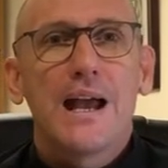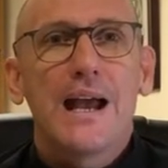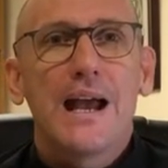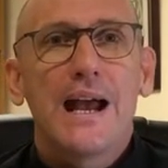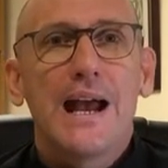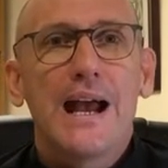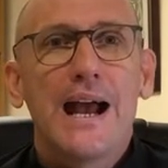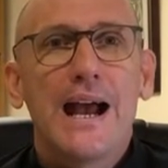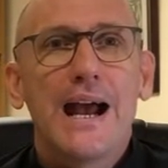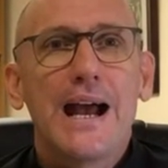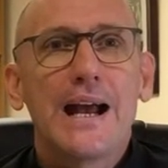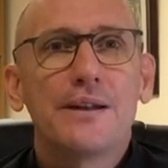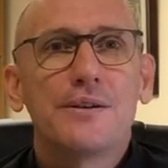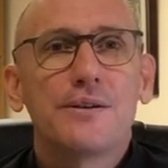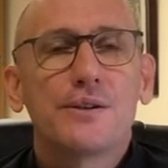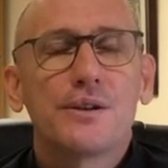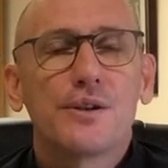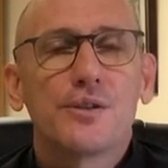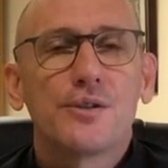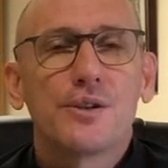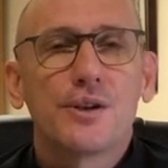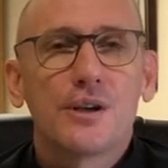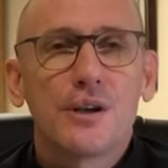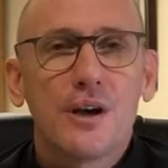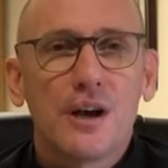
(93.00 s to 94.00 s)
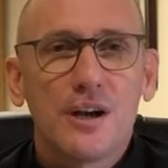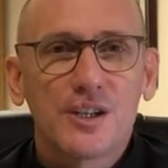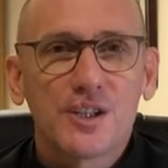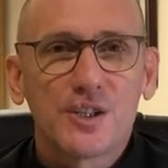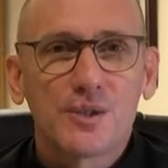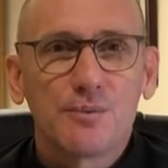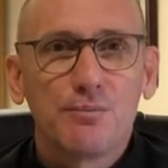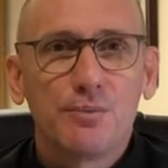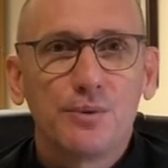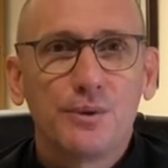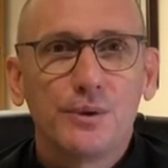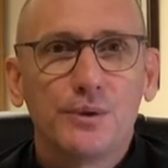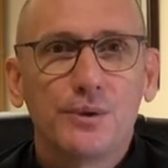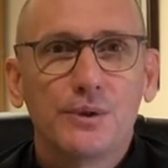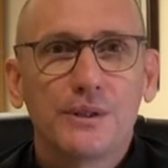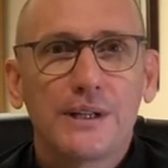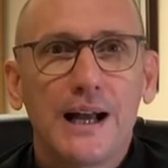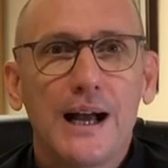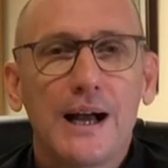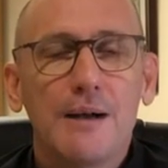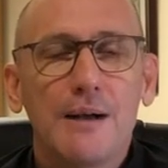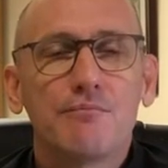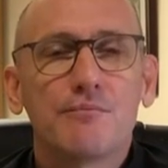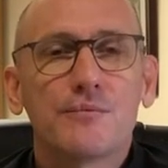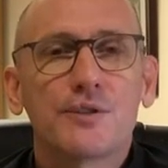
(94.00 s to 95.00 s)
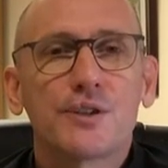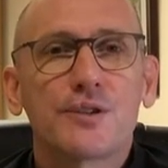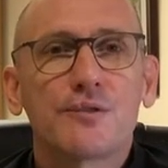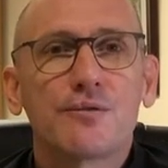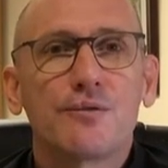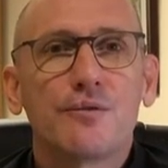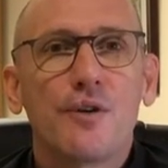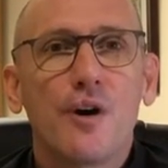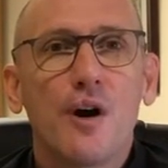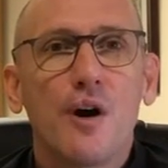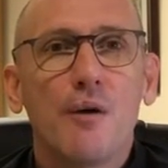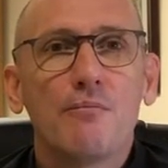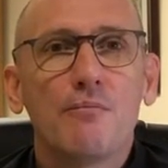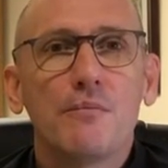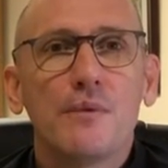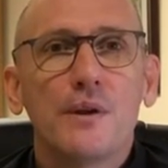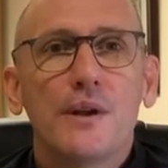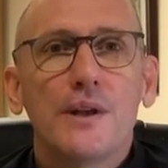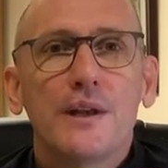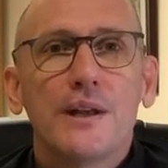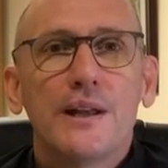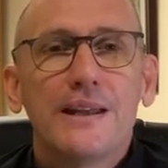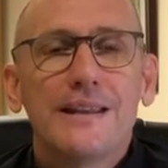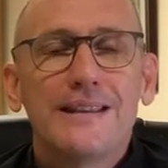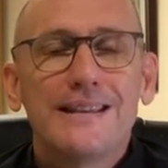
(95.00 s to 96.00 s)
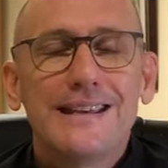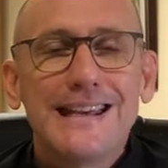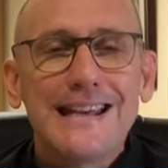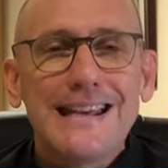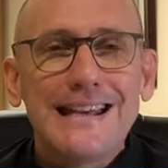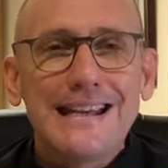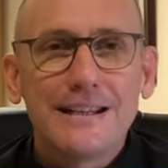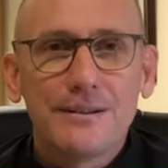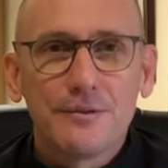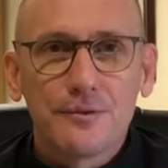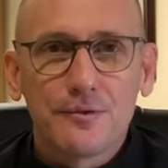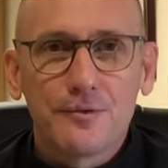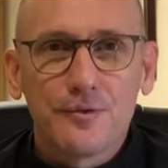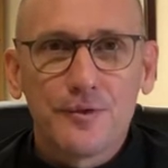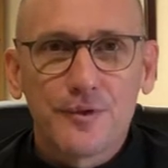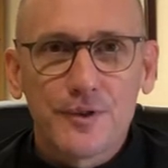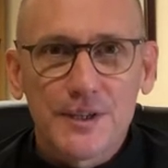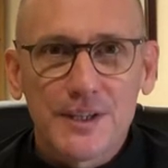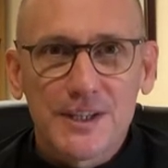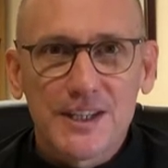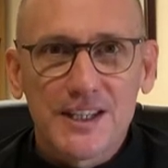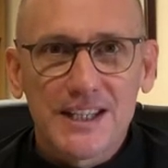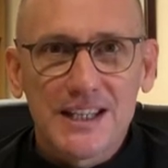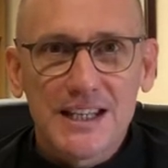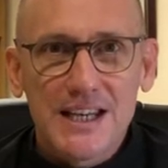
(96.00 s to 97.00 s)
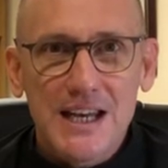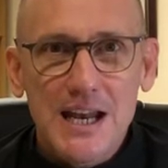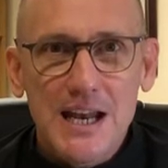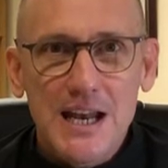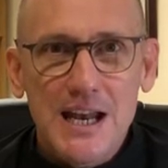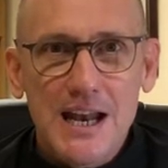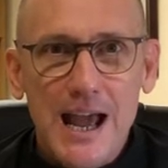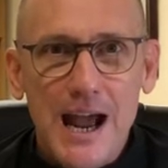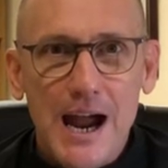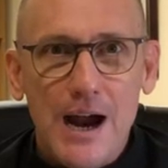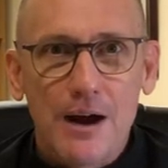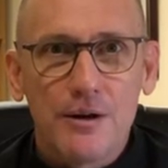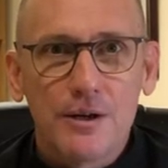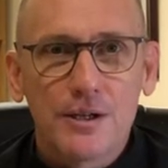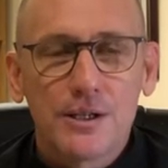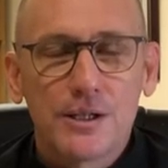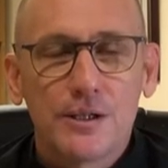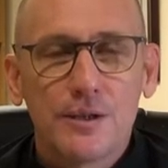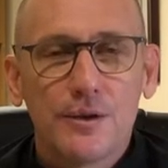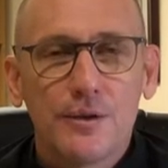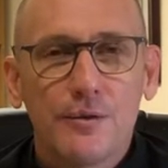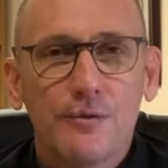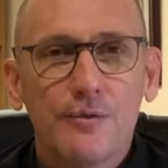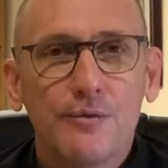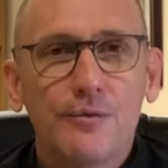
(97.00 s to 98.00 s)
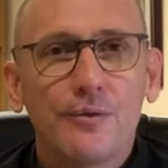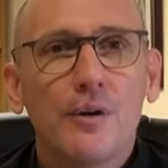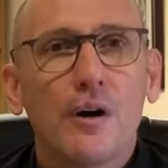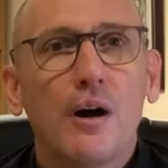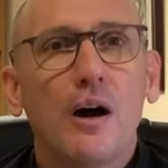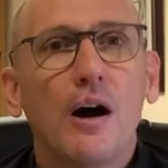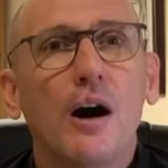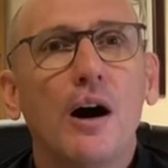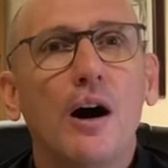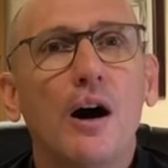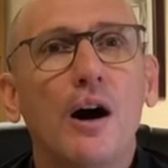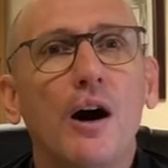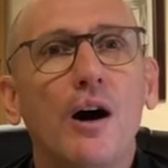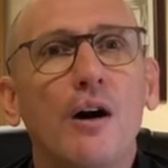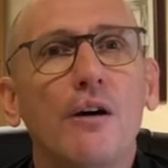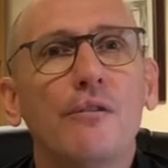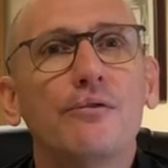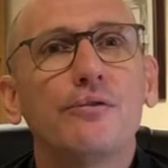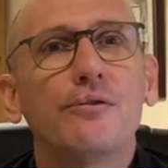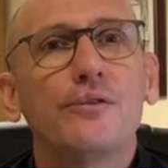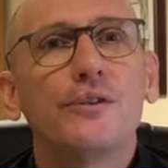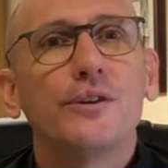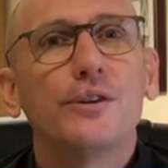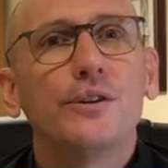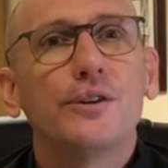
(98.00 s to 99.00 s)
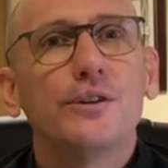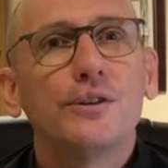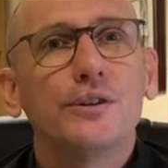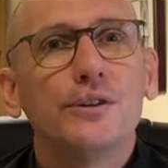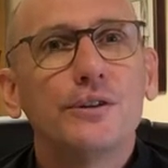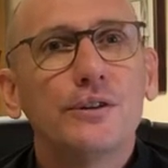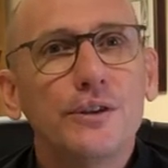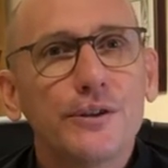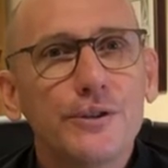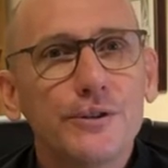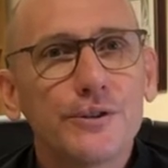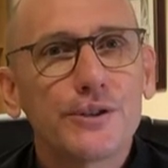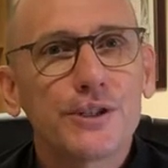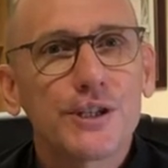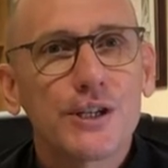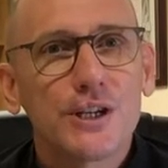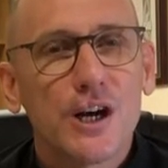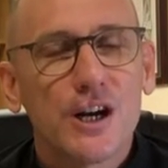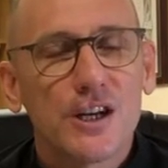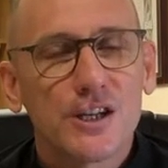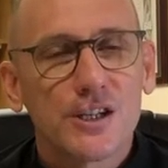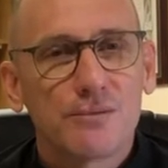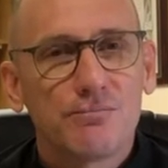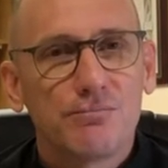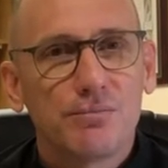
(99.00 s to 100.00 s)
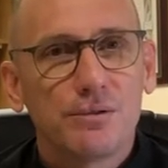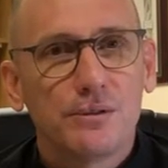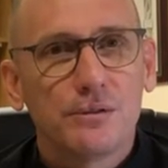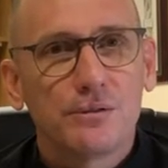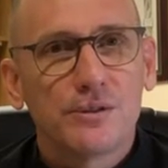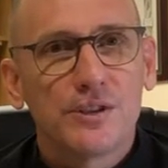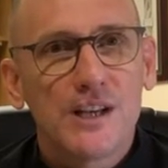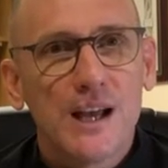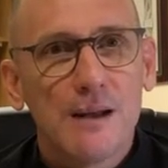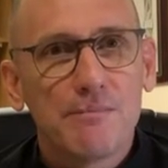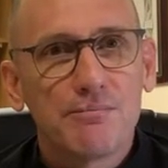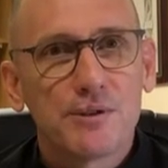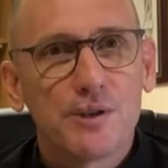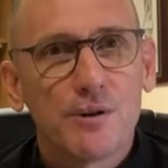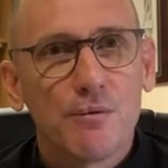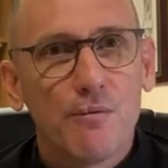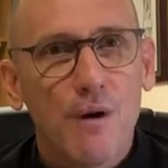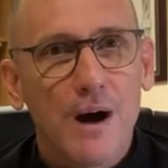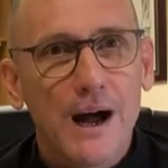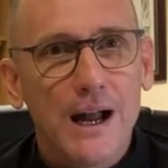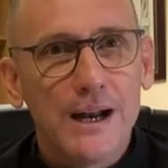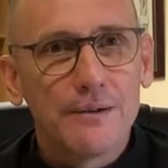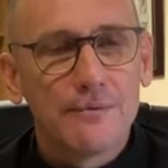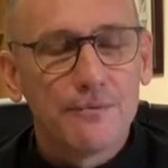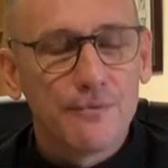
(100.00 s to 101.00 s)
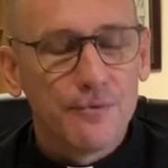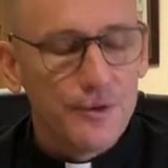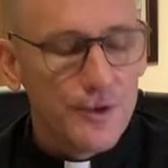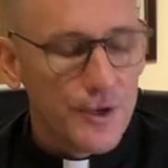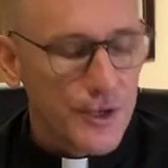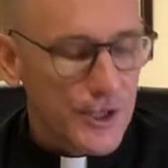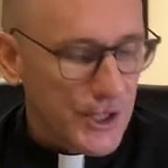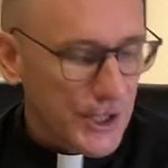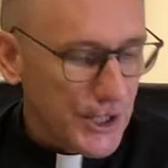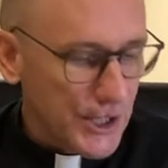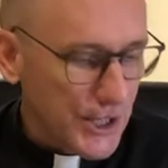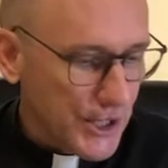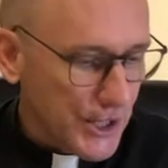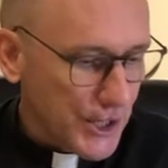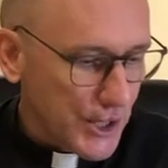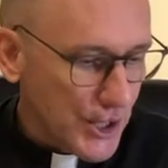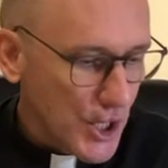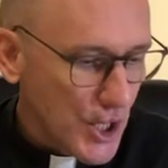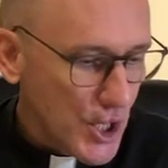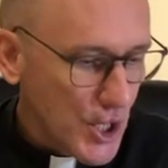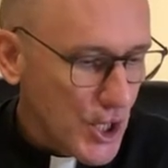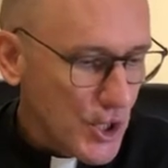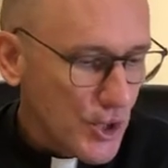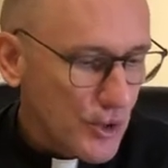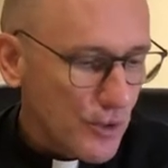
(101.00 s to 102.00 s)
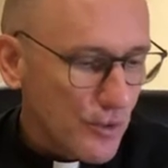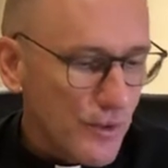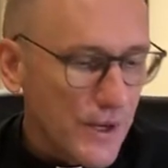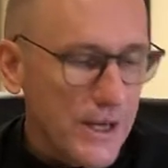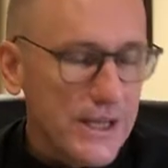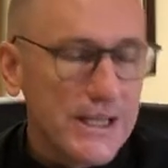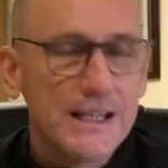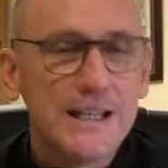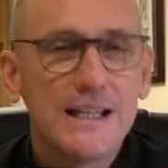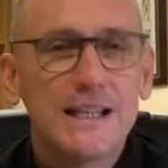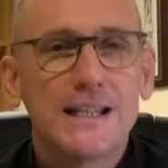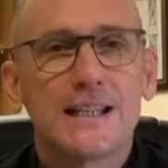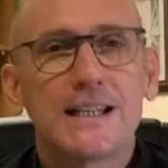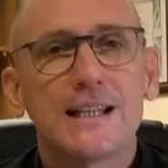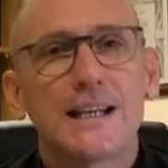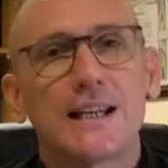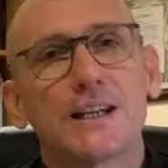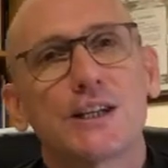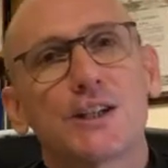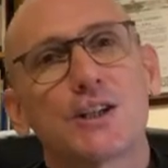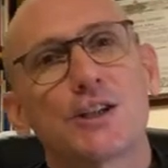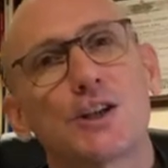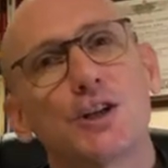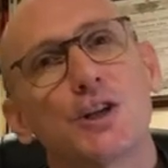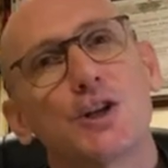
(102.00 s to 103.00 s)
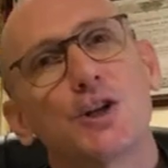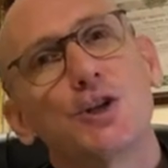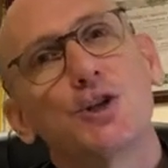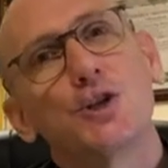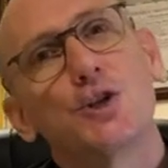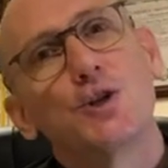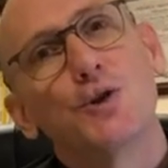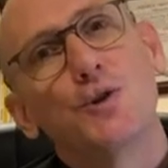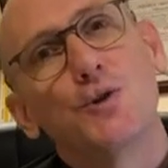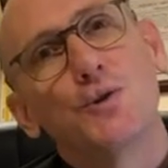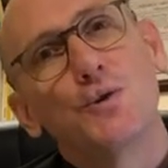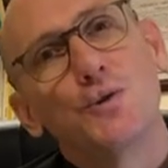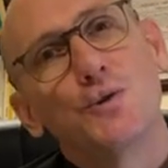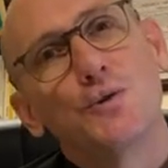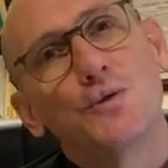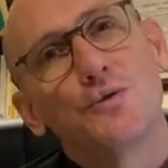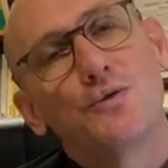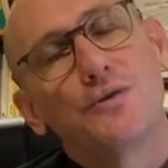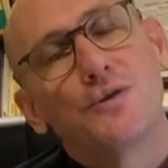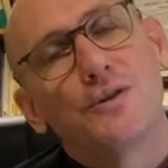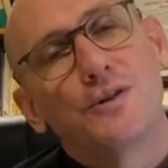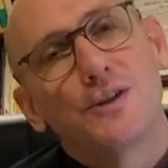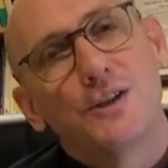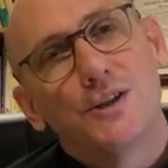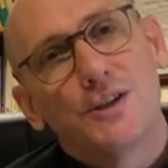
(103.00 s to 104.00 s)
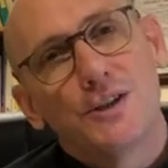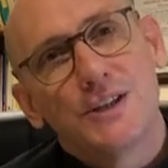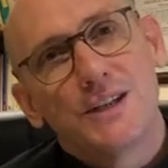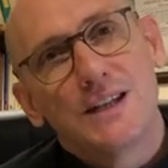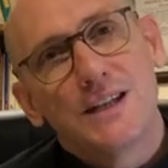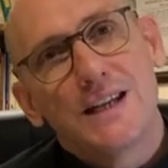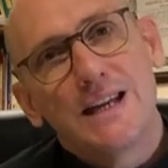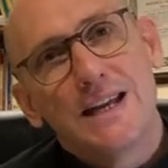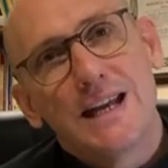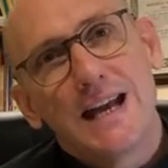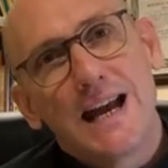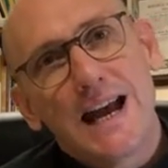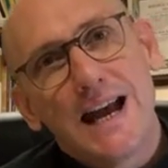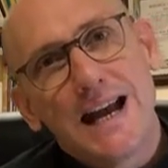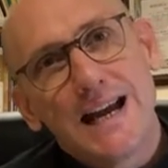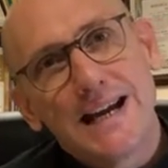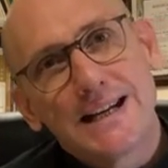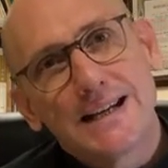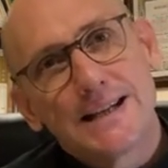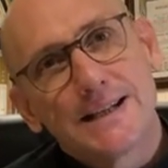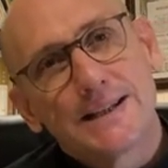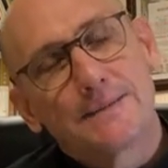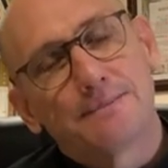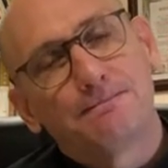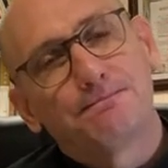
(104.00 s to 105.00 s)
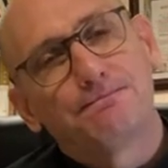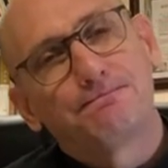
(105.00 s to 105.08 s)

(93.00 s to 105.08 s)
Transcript: And the gospel comes from the infancy narrative of Luke's gospel, chapter 1, verses 26 to 38.